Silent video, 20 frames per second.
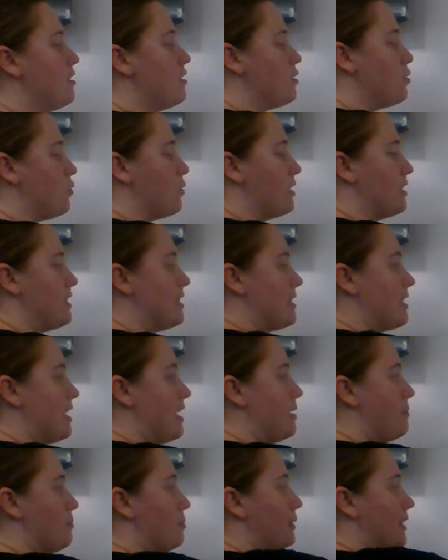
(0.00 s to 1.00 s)

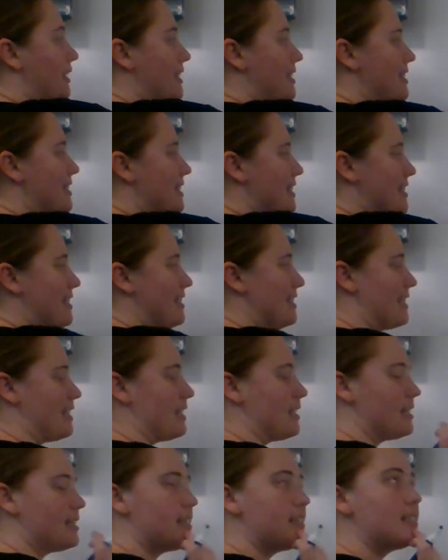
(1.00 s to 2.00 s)
28 plus the
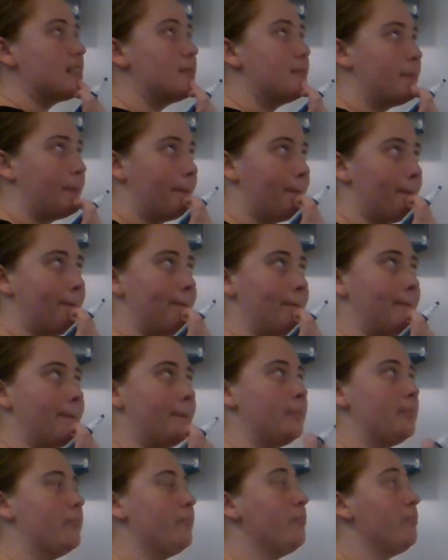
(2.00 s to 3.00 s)
6. Hmm.
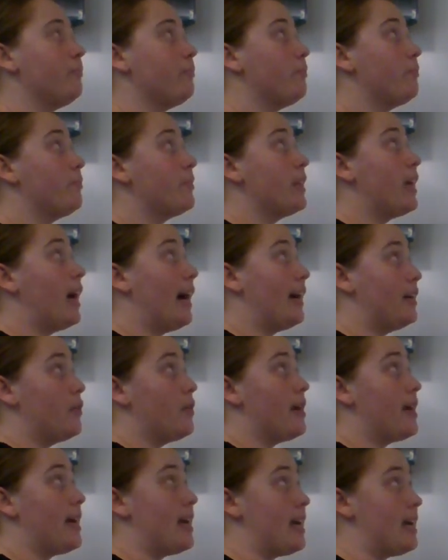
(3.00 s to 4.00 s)
I know
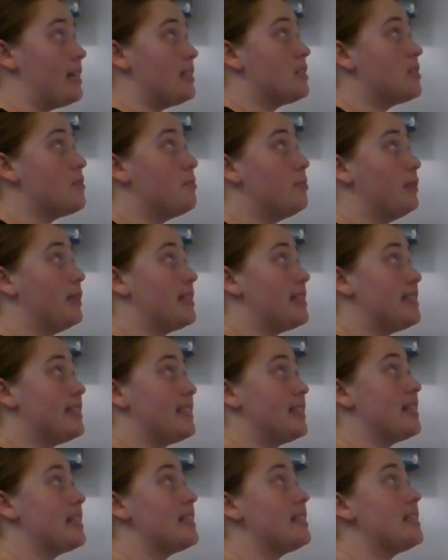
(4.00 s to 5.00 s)
8 plus
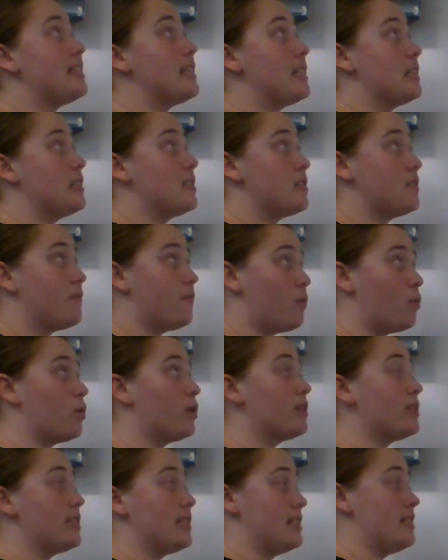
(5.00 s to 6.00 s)
6 is
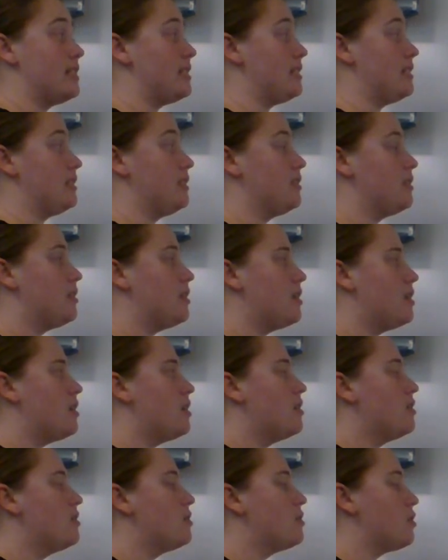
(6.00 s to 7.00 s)
14.
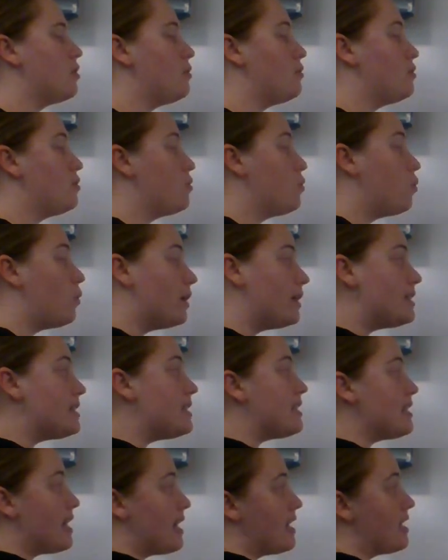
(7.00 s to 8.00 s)
So
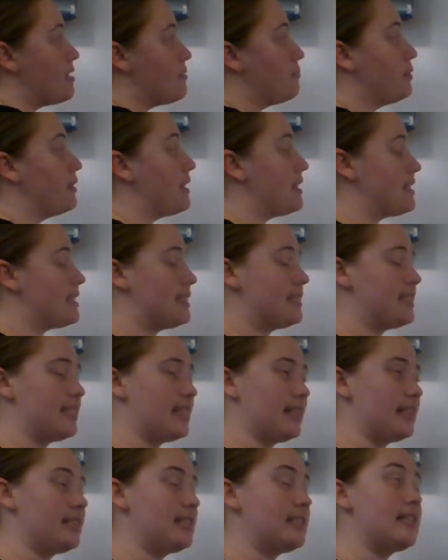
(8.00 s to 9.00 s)
28 plus
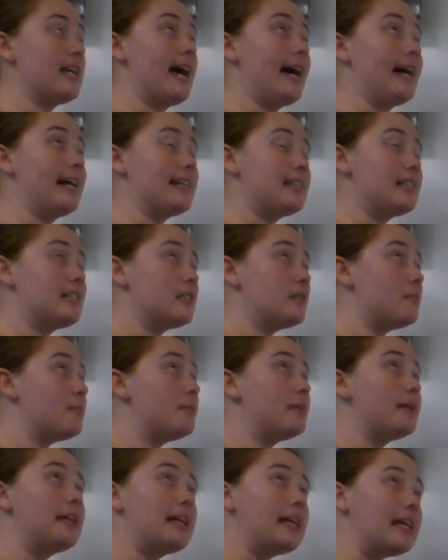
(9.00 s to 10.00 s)
6 has to
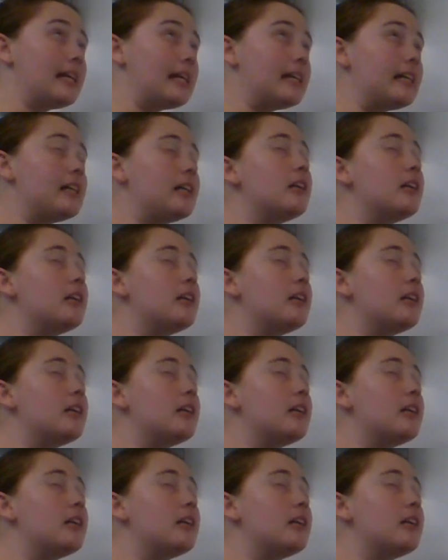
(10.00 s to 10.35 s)
be